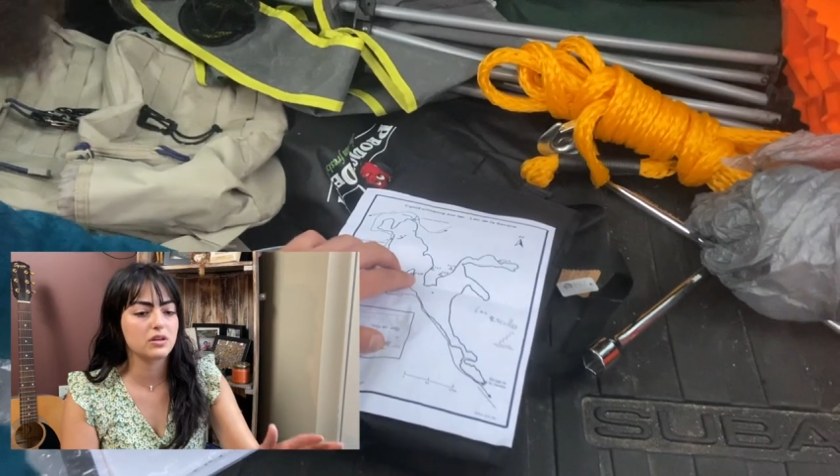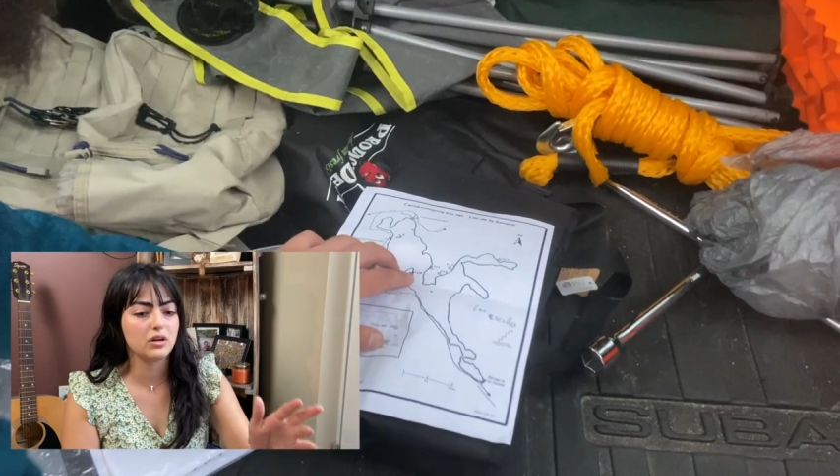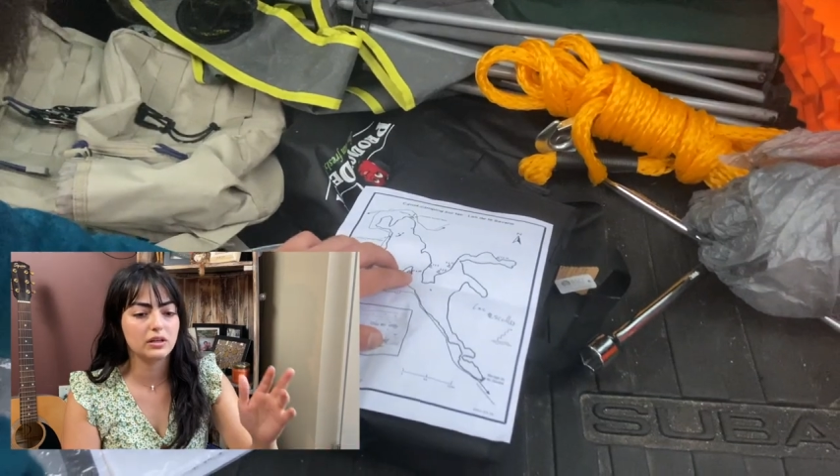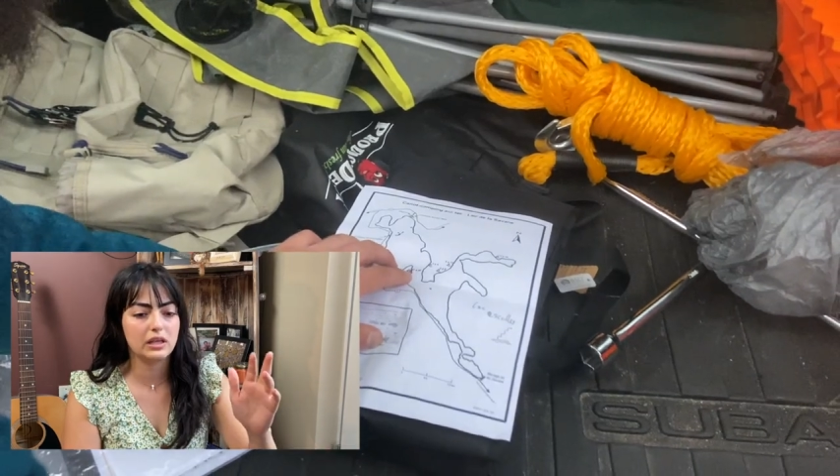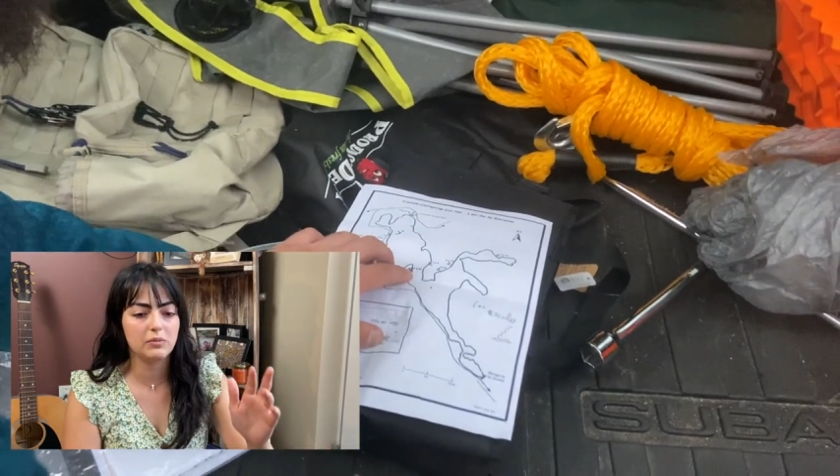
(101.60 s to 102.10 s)

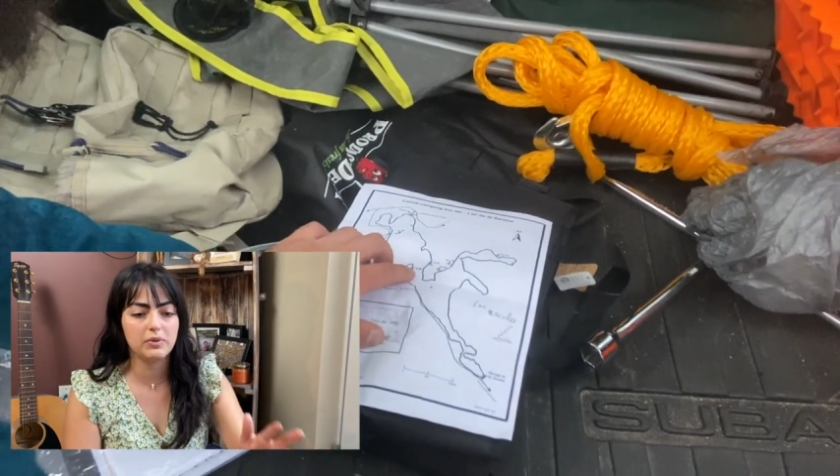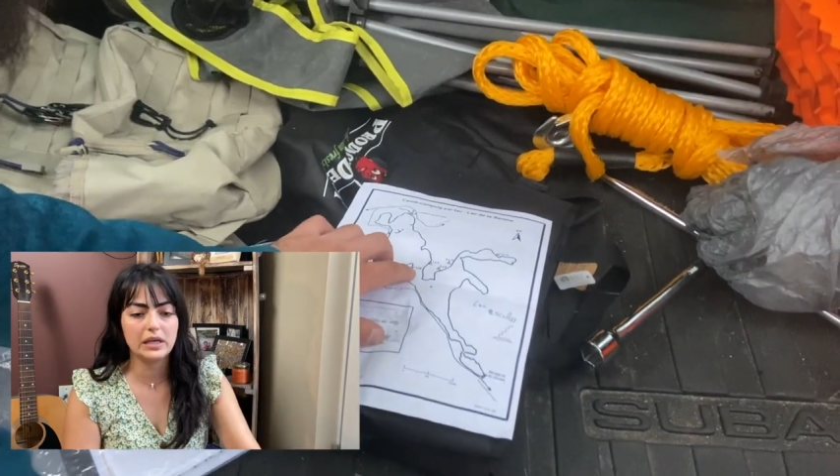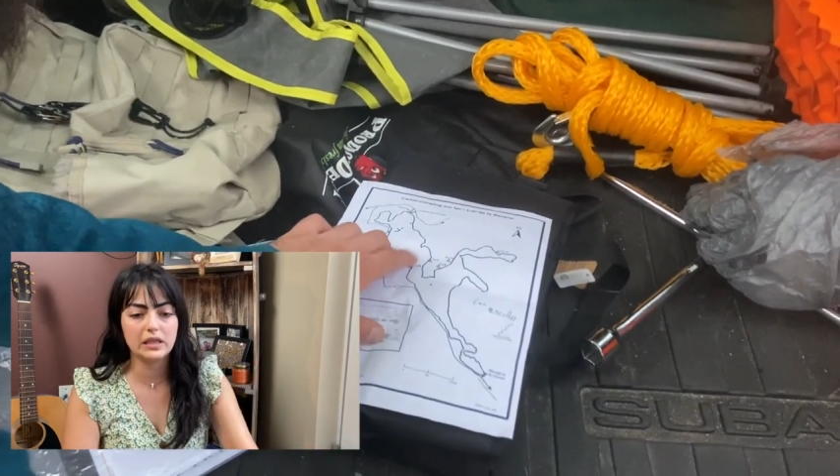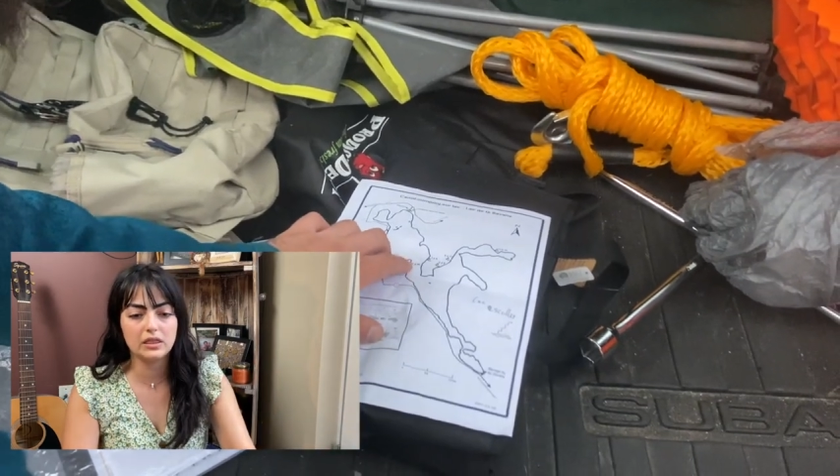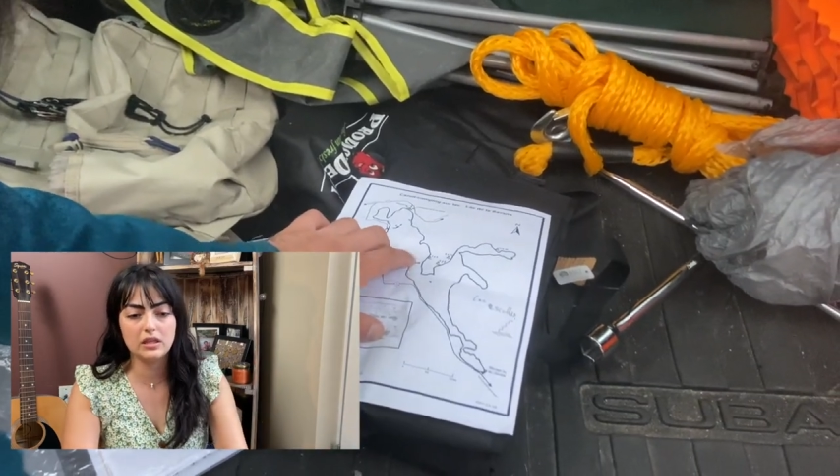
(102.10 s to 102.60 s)
on
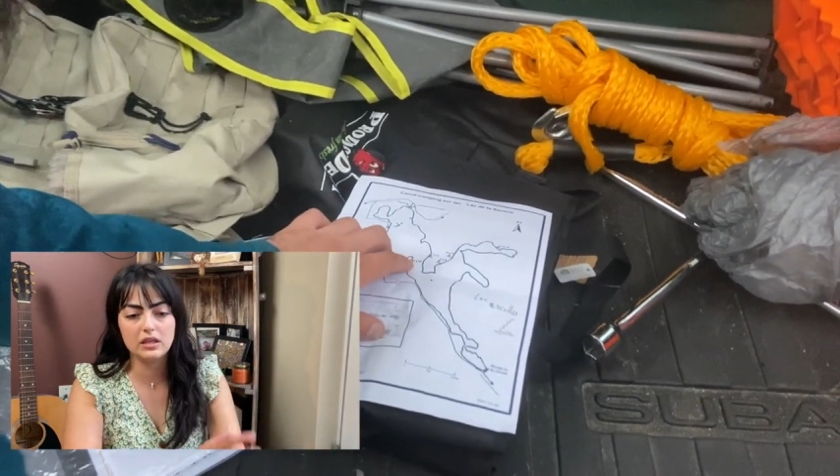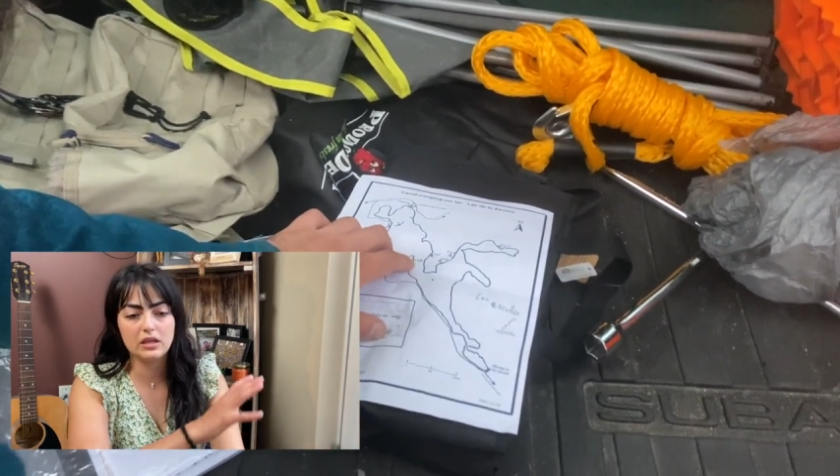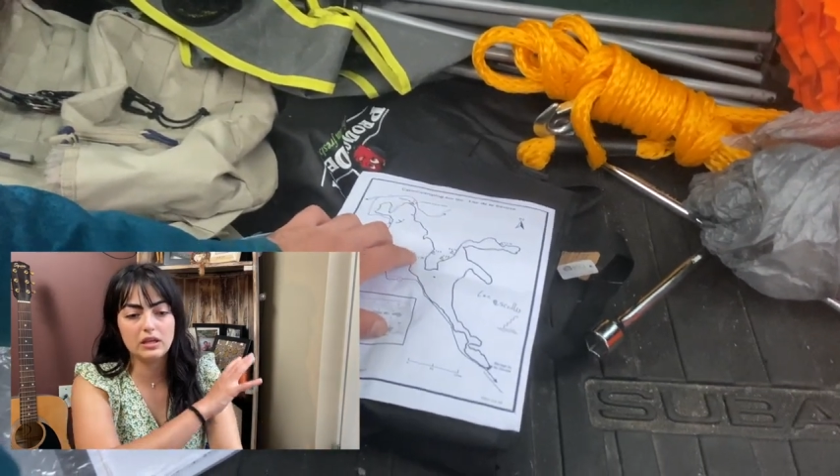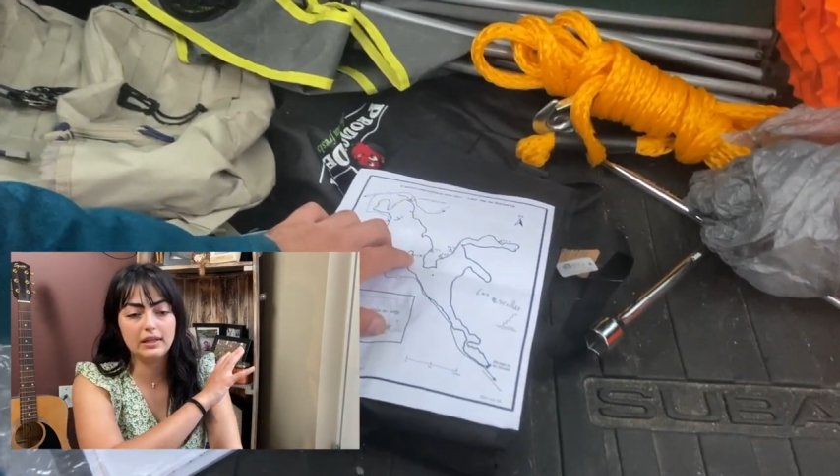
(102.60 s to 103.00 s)
keeping the